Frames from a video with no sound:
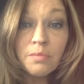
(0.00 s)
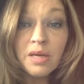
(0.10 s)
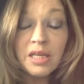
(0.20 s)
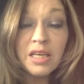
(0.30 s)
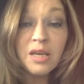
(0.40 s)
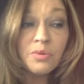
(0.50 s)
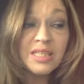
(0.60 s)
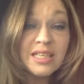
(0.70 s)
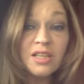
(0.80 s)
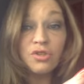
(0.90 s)
meaning he
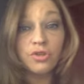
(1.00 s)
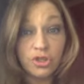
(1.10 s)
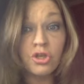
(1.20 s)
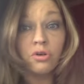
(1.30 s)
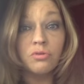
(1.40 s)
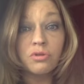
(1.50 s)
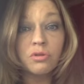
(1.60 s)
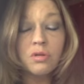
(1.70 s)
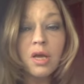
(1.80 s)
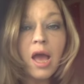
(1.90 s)
was sent to the Jews,
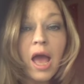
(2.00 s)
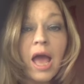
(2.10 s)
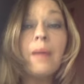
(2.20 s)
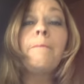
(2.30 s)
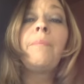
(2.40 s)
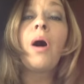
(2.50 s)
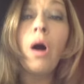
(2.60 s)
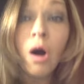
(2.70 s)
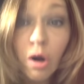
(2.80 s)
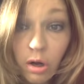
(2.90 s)
and
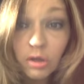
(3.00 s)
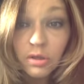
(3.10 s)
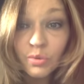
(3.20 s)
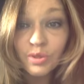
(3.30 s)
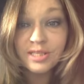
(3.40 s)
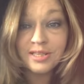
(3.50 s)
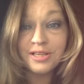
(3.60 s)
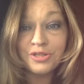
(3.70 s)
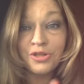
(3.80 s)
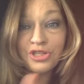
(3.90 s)
Paul was
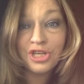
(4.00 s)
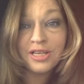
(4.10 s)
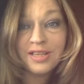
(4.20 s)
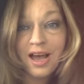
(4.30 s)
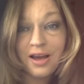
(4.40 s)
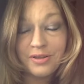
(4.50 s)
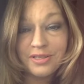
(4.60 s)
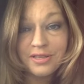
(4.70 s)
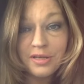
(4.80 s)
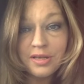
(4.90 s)
sent to the
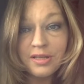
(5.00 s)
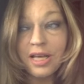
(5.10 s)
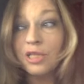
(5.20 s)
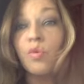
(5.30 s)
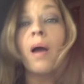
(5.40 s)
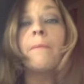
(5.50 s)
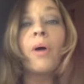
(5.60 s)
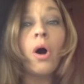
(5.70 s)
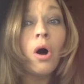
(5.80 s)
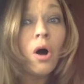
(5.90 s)
Gentiles. That's why
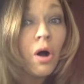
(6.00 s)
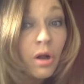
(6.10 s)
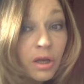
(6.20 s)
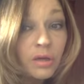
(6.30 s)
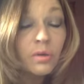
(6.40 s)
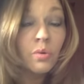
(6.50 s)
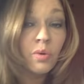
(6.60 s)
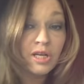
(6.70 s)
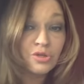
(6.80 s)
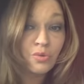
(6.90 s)
Paul
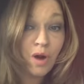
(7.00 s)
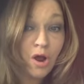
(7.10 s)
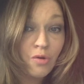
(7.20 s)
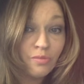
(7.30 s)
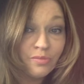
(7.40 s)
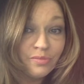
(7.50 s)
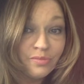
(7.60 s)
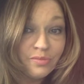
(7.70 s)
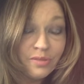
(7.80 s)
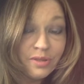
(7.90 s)
went to Rome.
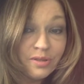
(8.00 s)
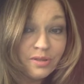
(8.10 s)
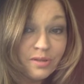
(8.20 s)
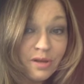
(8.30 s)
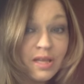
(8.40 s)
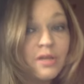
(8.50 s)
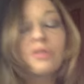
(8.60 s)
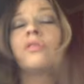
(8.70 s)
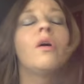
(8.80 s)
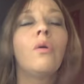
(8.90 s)
Okay,
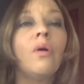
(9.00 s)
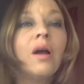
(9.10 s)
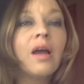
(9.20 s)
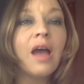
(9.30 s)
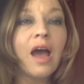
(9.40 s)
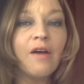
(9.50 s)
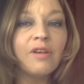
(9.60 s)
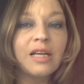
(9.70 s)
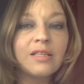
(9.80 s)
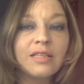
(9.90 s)
there's no
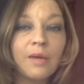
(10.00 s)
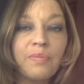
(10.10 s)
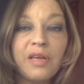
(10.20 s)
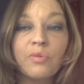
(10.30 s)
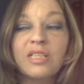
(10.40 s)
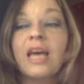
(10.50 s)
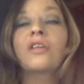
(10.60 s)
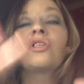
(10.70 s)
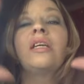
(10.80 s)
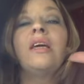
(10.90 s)
evidence that Peter was
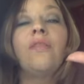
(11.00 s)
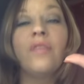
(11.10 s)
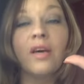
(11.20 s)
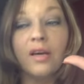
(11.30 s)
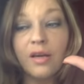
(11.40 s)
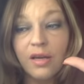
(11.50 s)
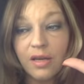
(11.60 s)
actually in the